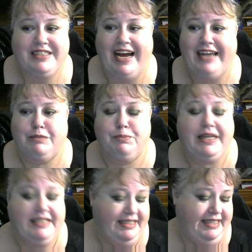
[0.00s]
as
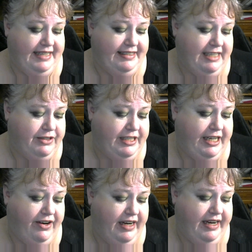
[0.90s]
president, as
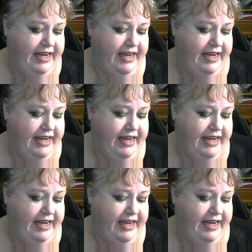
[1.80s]
secretary,